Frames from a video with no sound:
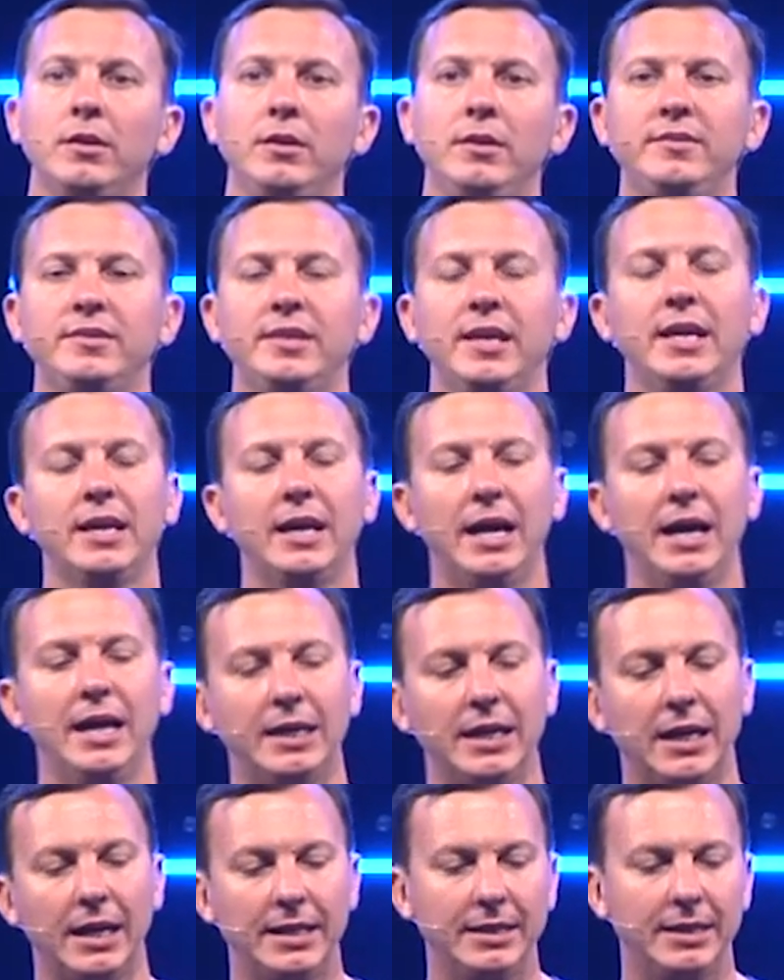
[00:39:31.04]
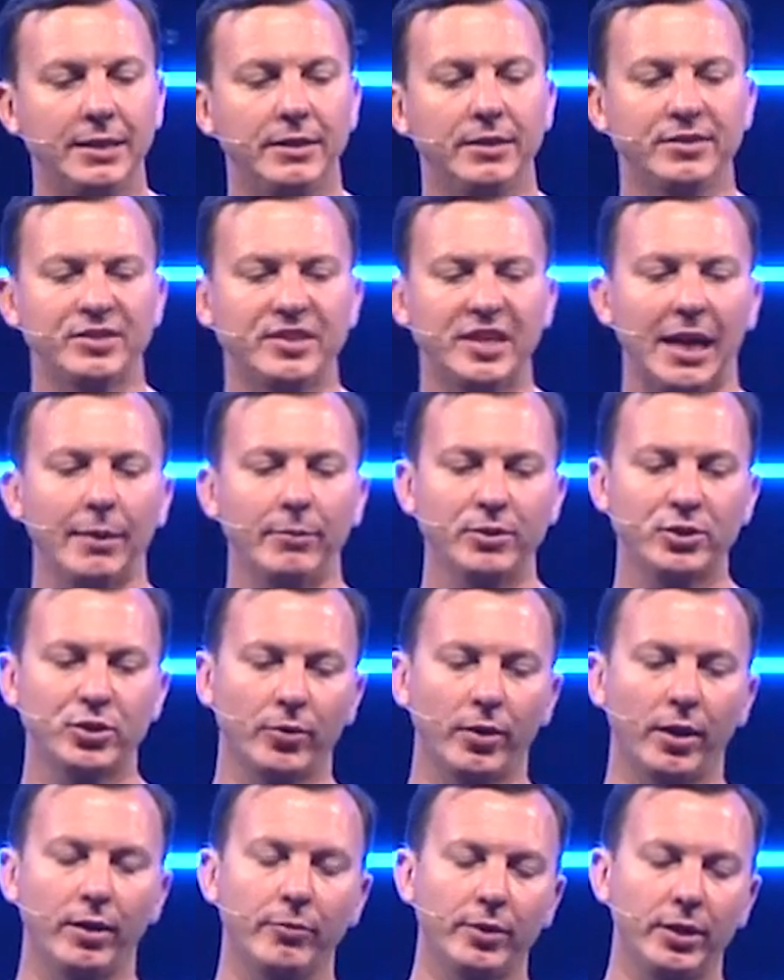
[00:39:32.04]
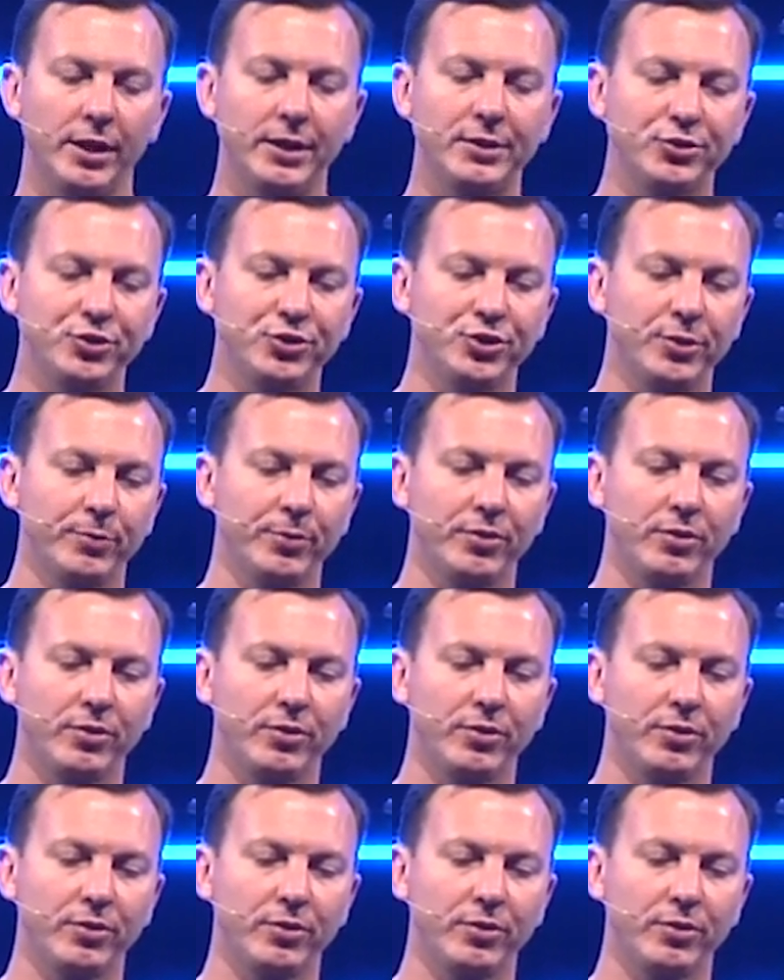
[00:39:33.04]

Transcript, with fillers: say, I, I need to establish a right relationship